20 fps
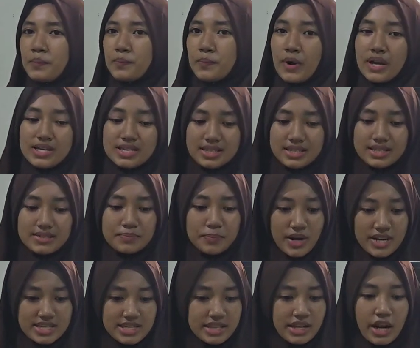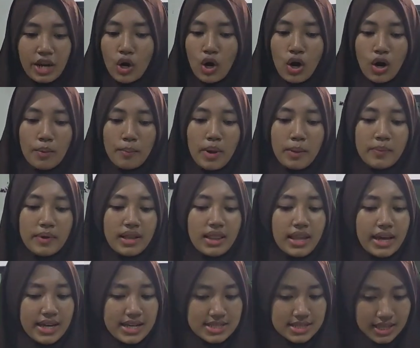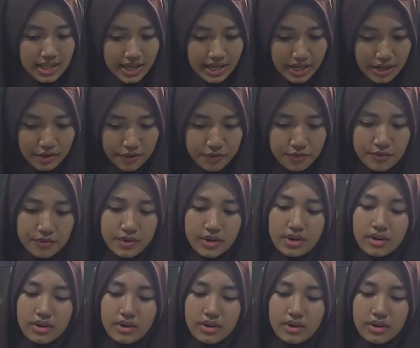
president or maybe legislative